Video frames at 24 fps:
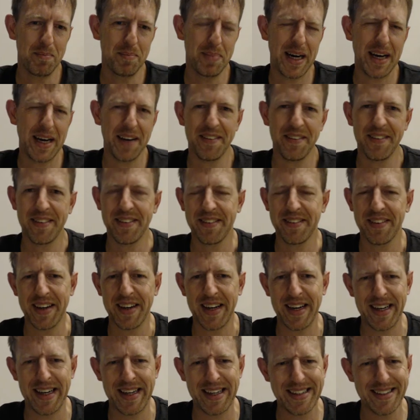but
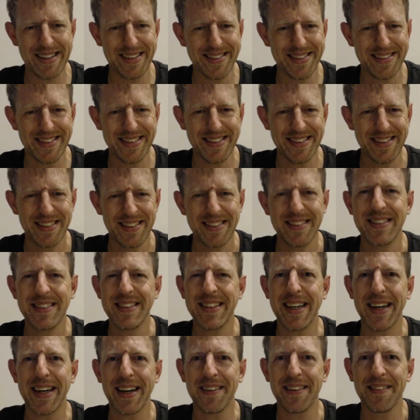
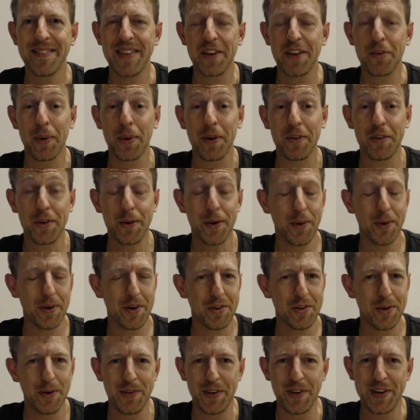yeah, that's what it's called.
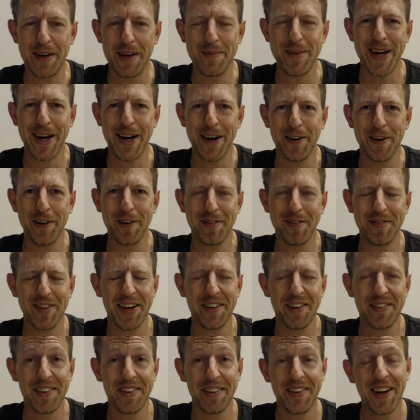It's called the Damiano
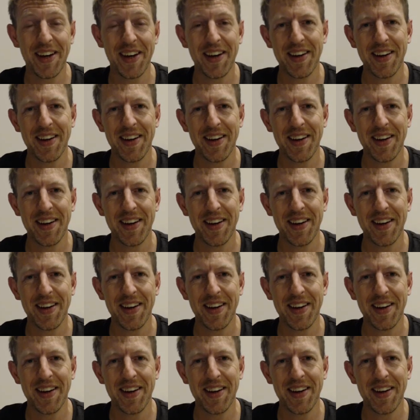defense.